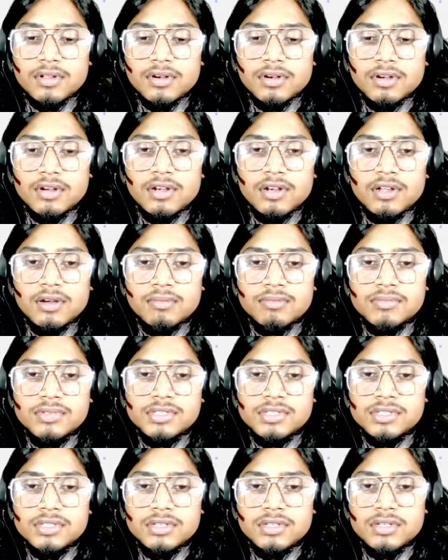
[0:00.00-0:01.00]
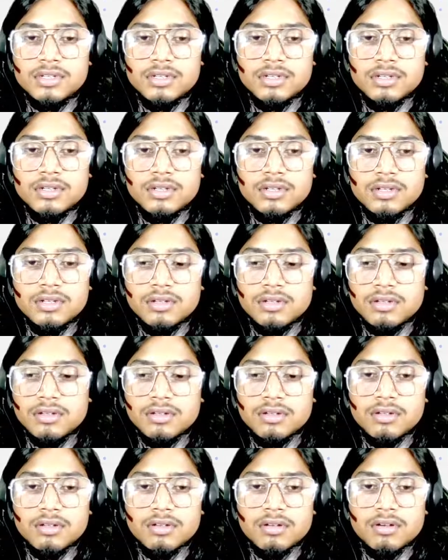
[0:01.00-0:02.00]
nums
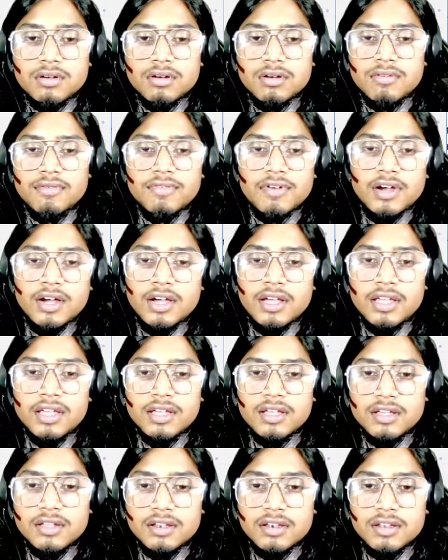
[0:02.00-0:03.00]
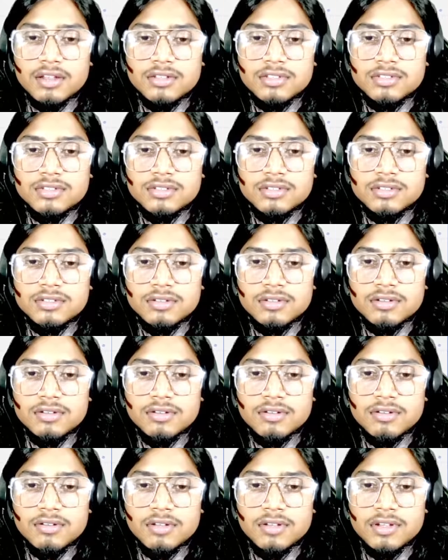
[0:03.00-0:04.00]
of I. Let's
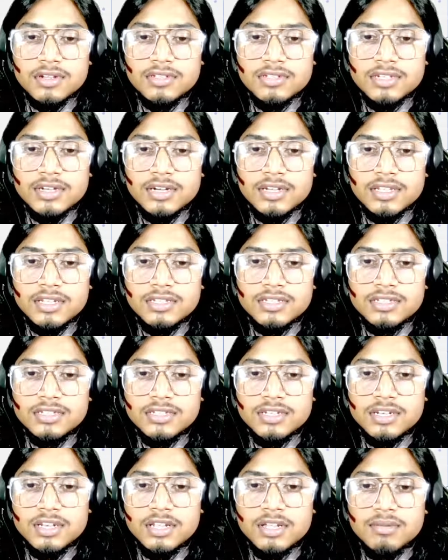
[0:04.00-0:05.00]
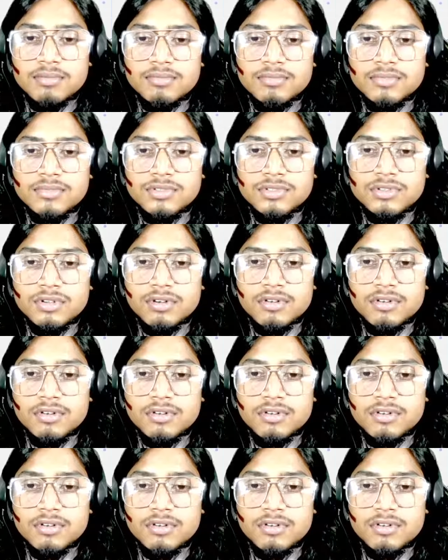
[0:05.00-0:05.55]
extend this, nums